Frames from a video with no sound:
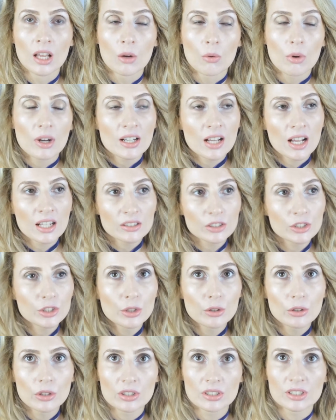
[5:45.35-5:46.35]
one hundred
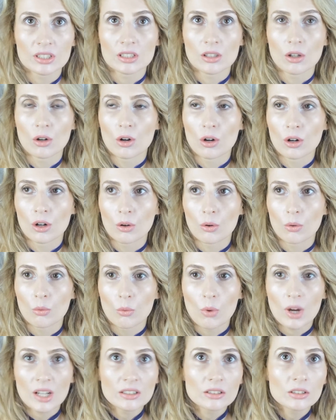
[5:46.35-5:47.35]
euros or
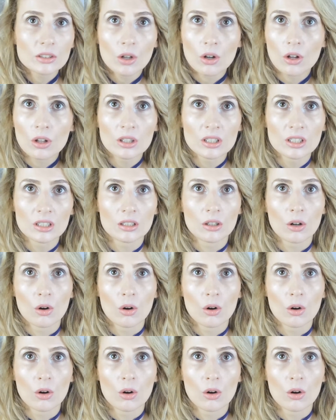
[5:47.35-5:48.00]
one dollar